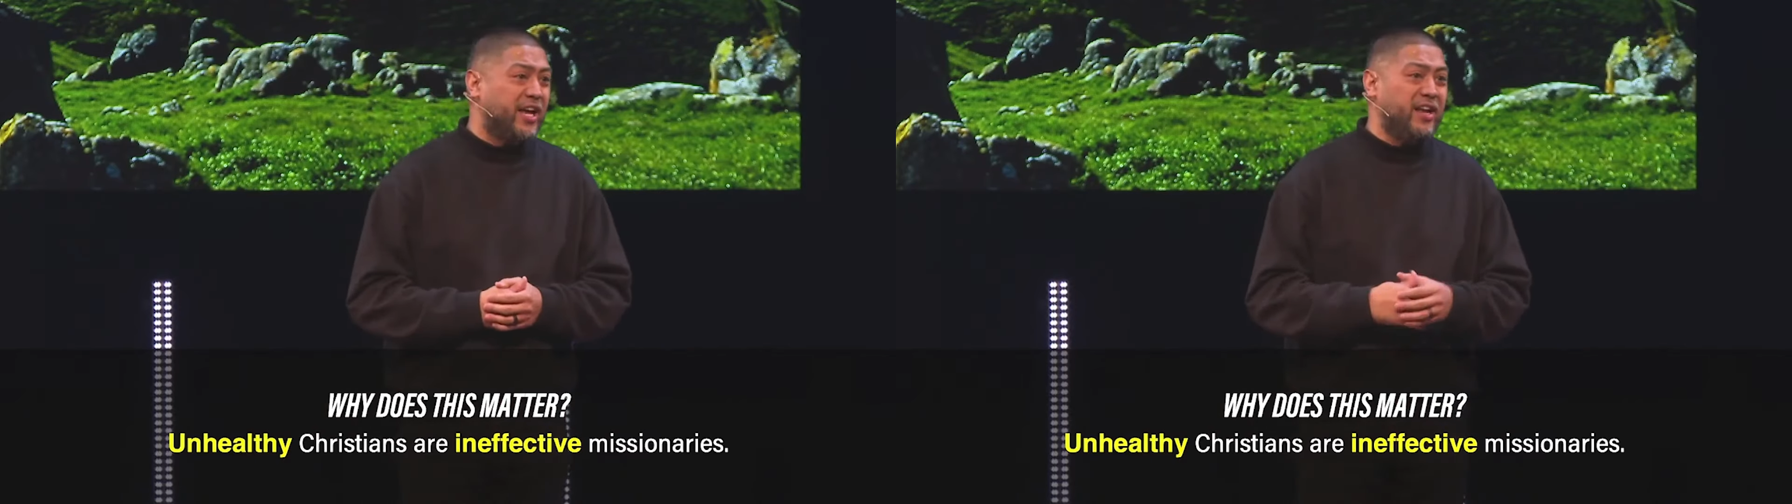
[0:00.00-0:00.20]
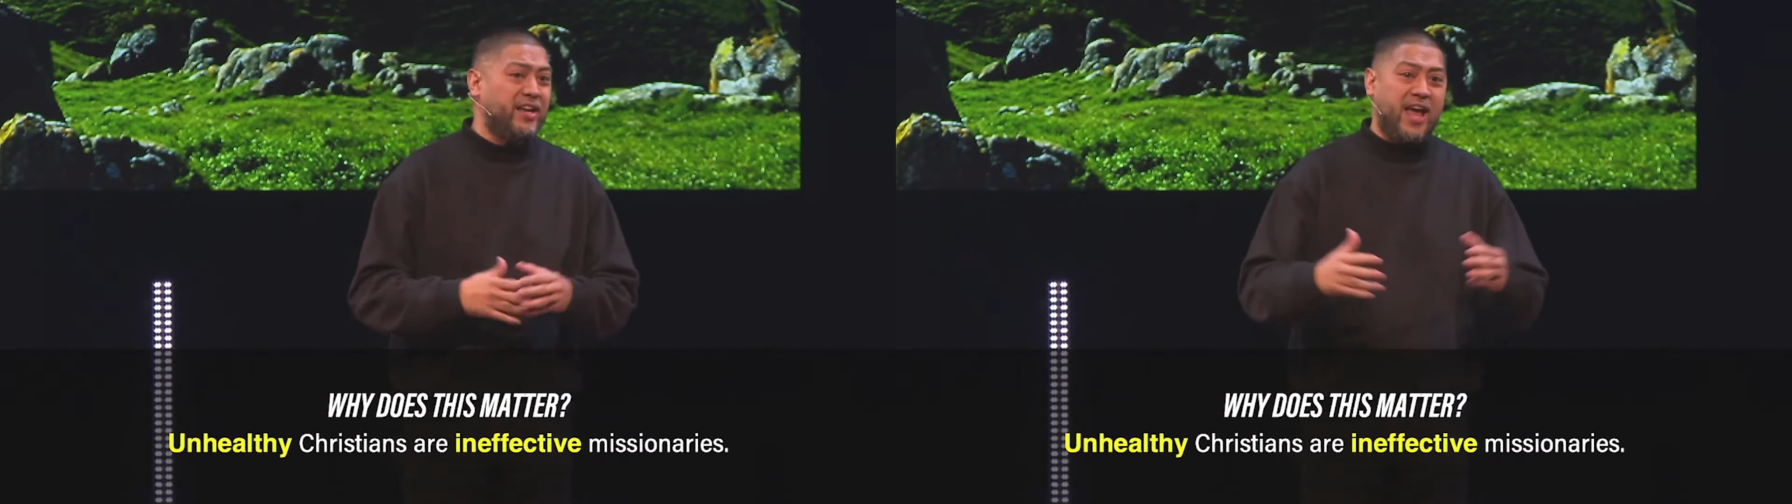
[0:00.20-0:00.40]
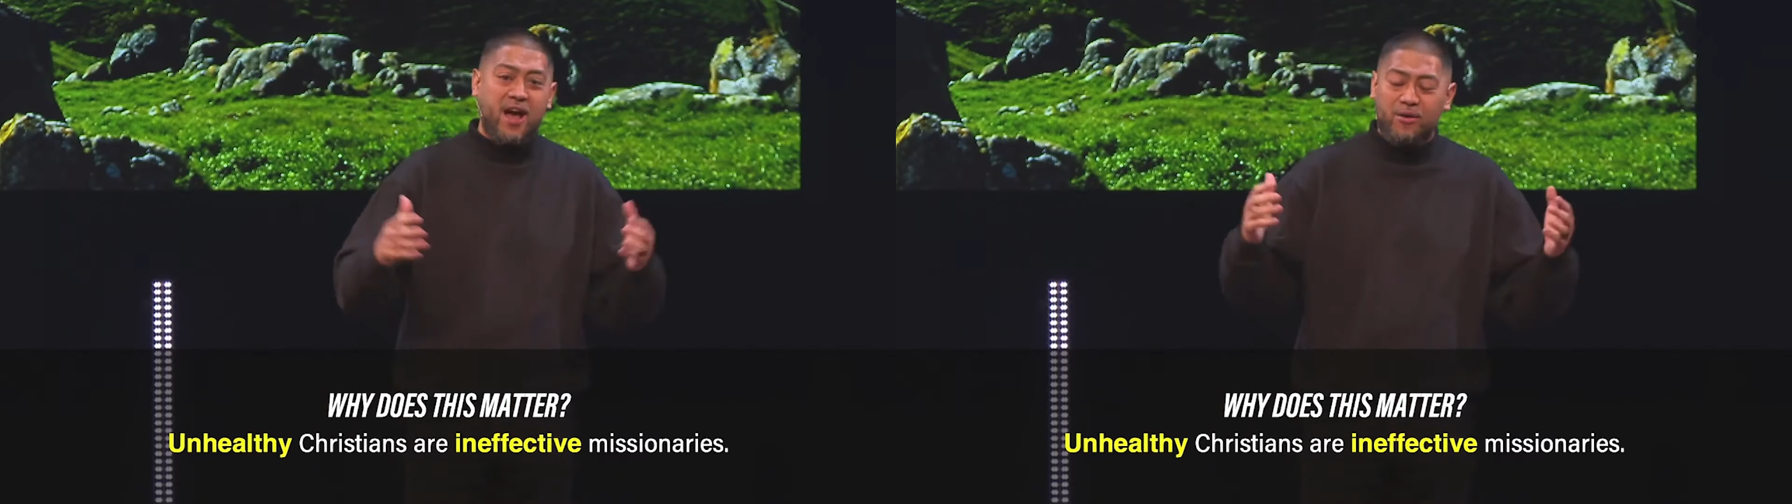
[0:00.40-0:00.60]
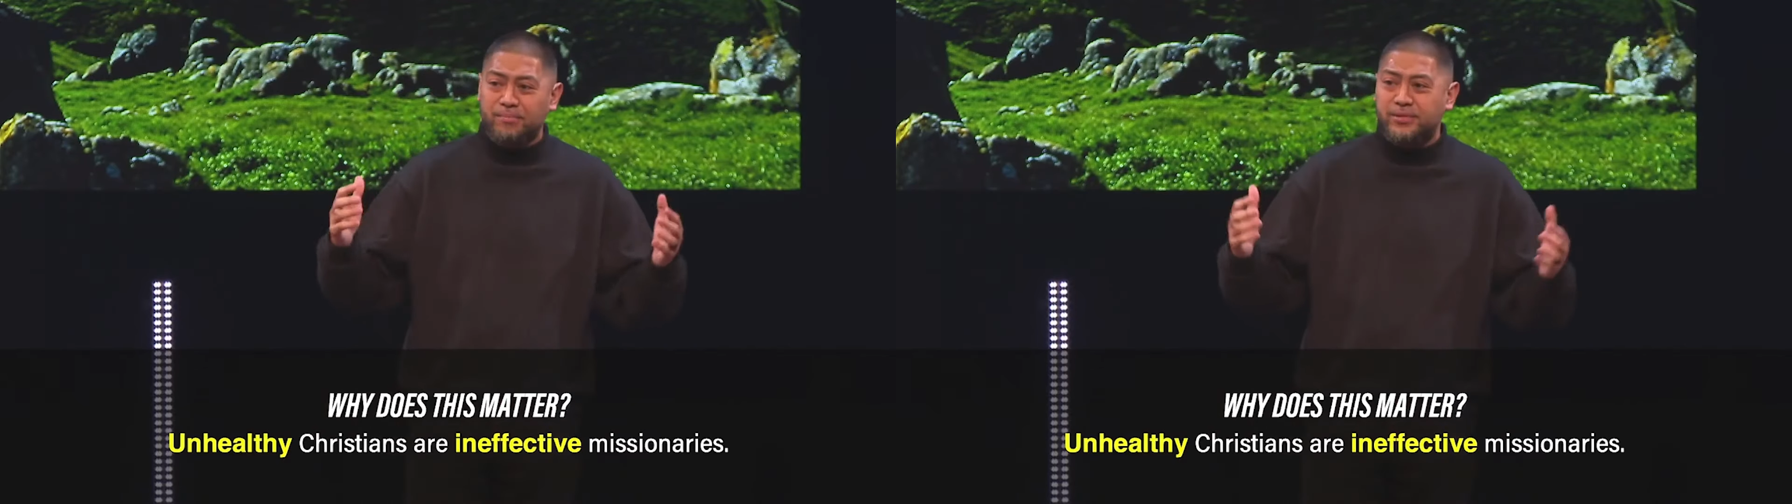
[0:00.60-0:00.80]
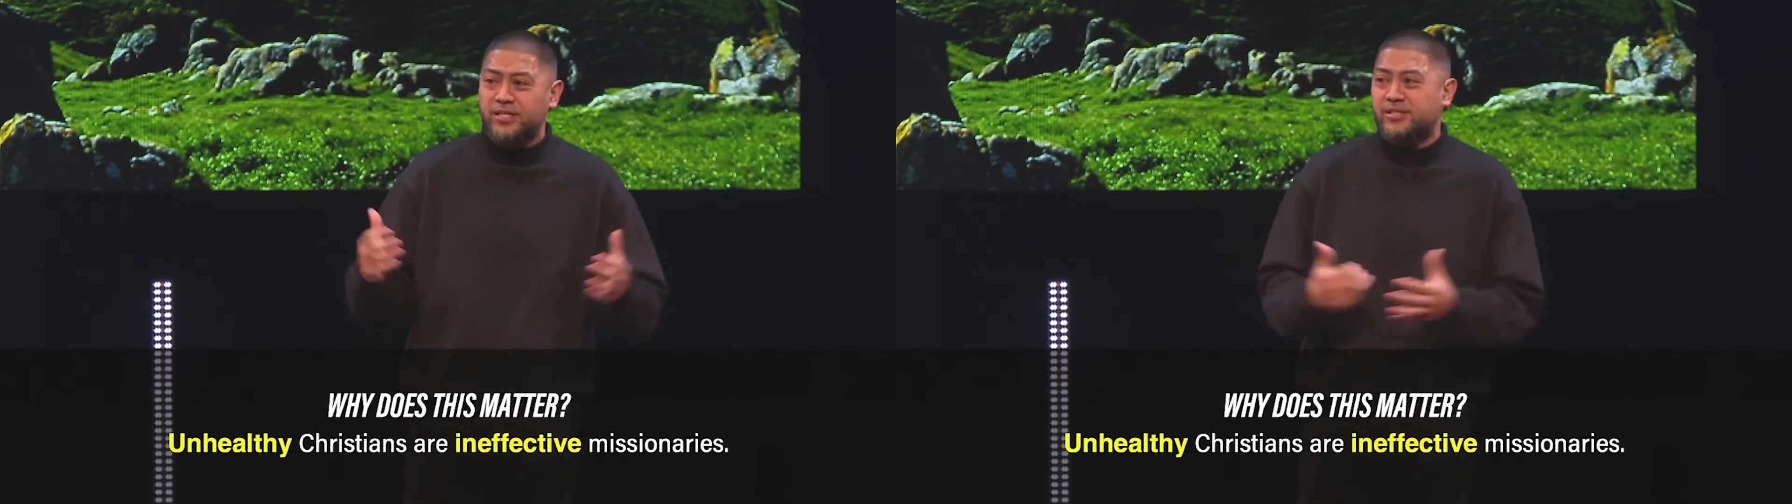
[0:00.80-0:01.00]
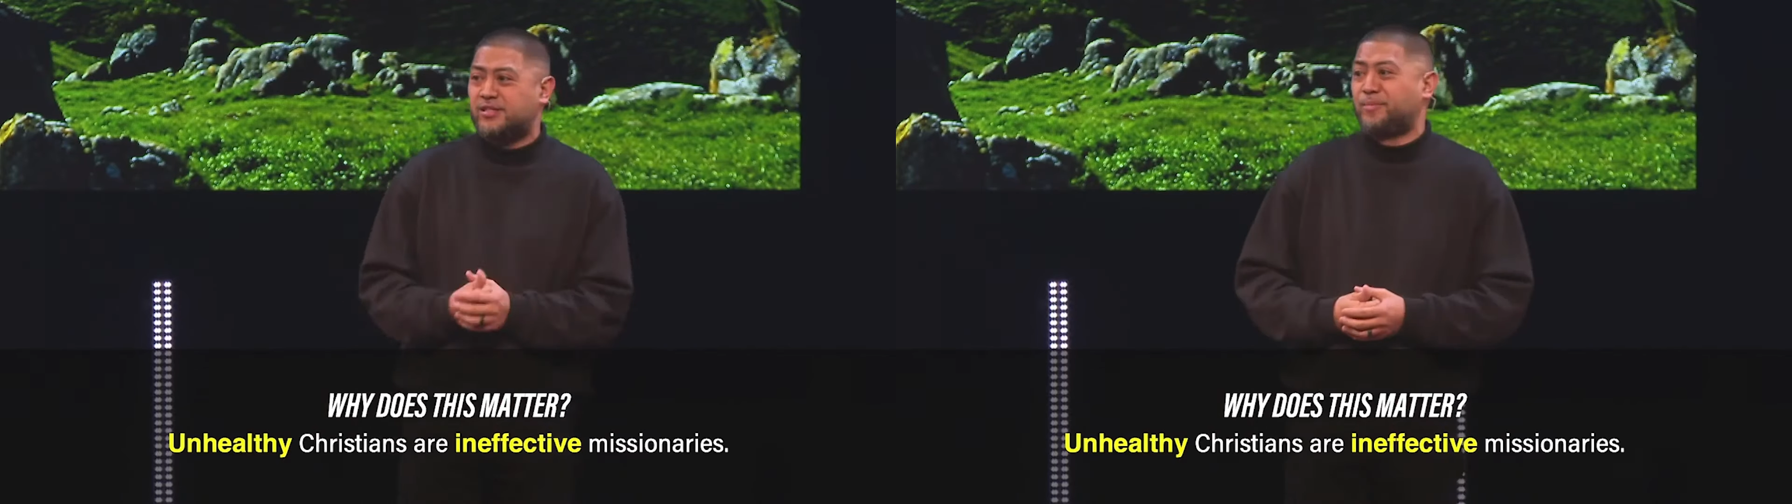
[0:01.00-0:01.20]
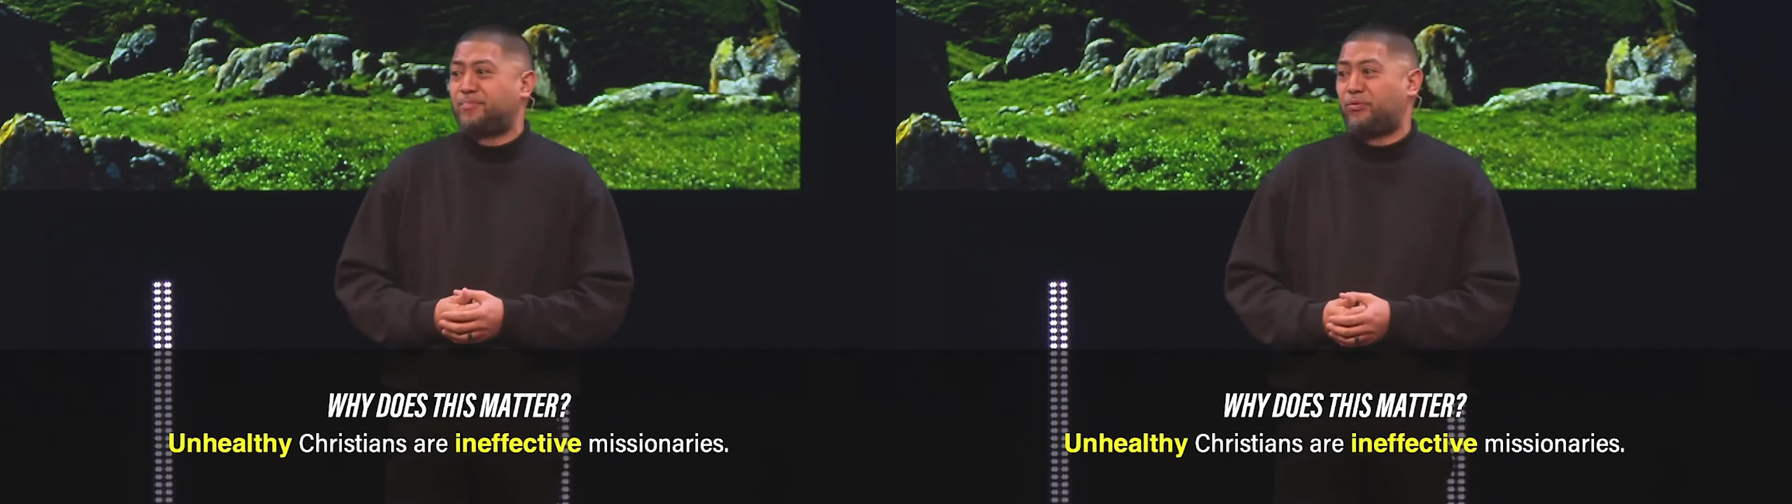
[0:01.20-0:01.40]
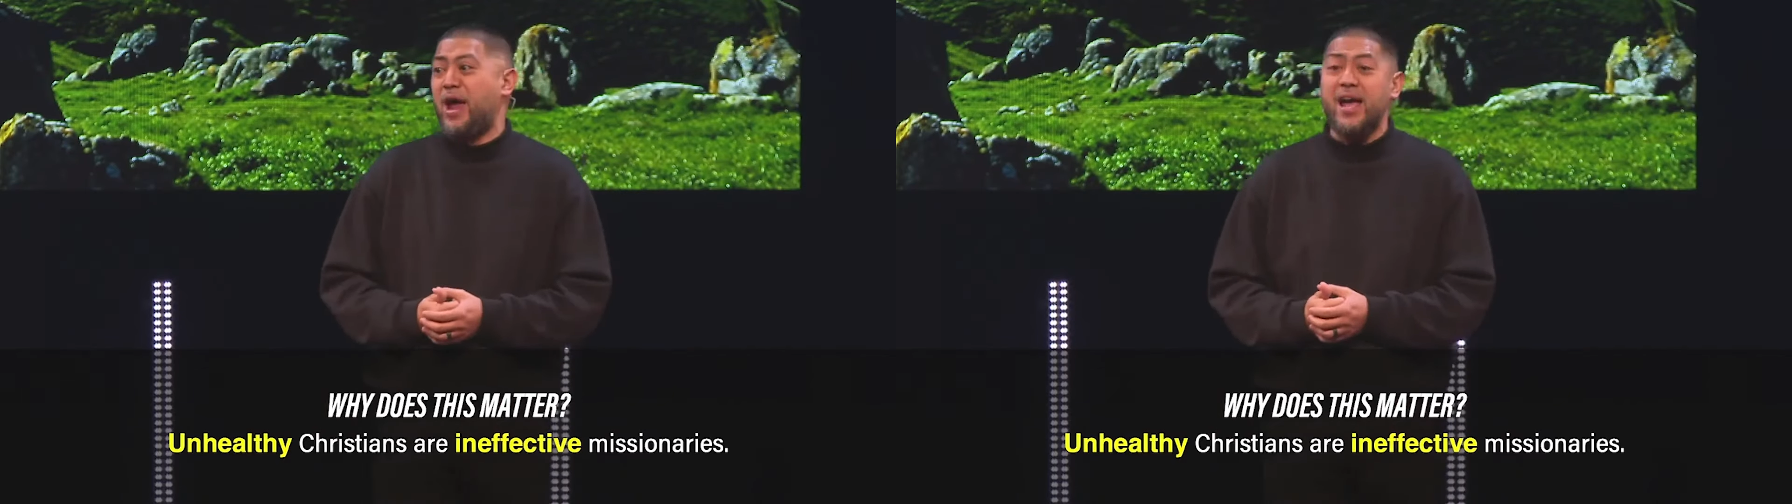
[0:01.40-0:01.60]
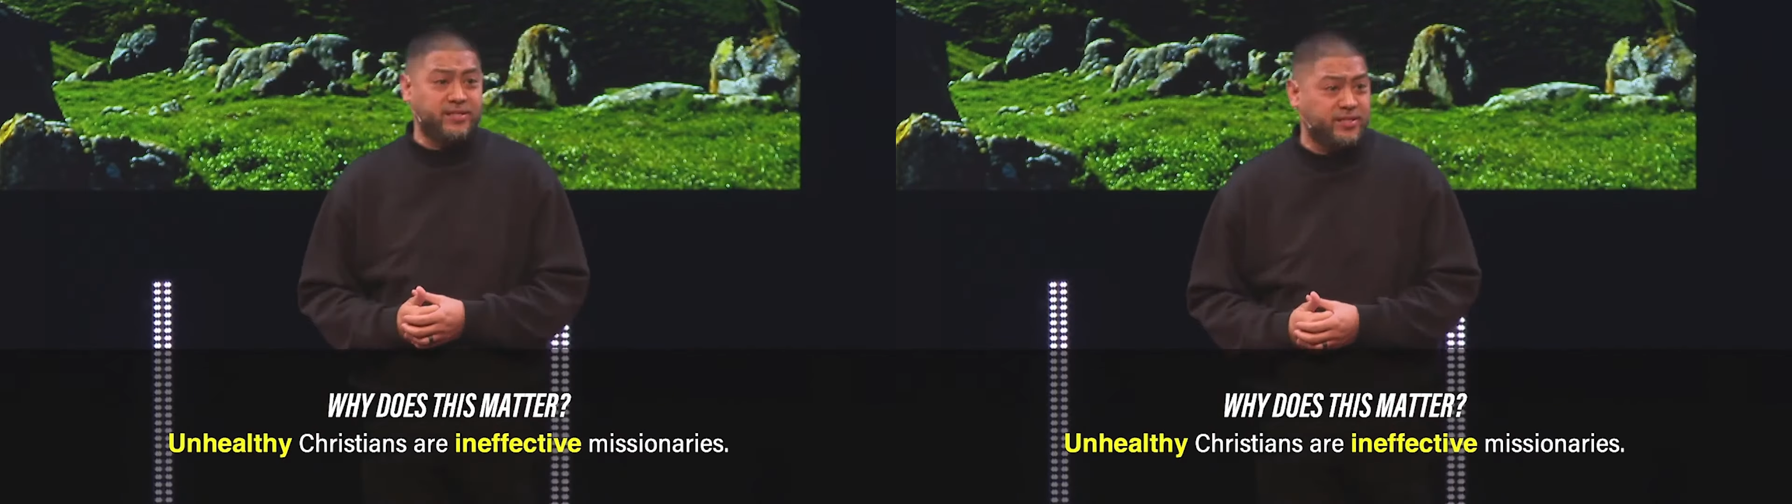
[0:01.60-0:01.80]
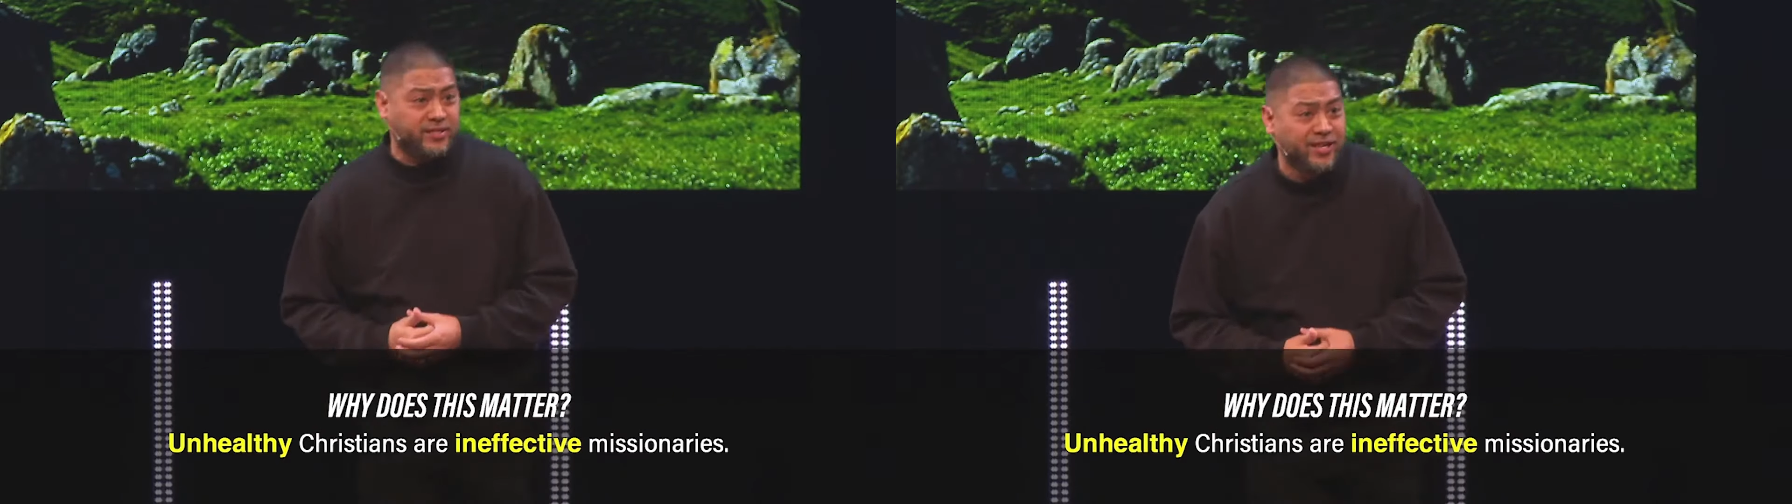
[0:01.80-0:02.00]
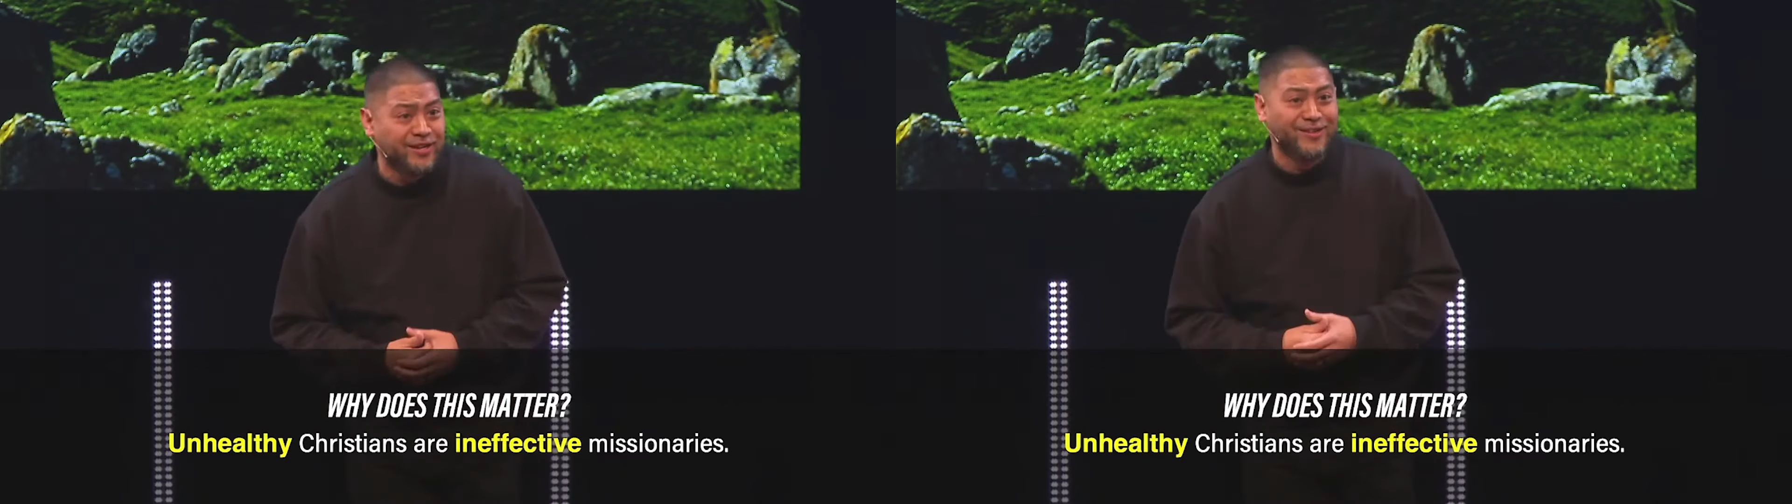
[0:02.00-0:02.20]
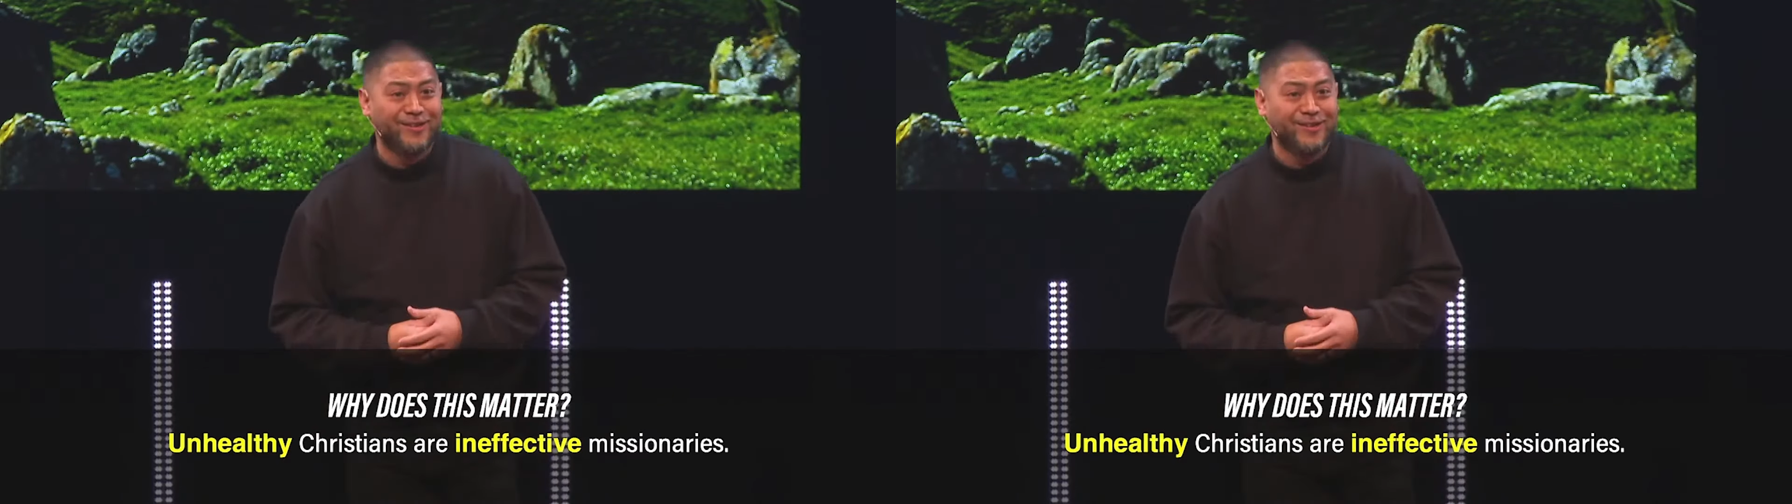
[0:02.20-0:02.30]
Ed, now I'm just depressed.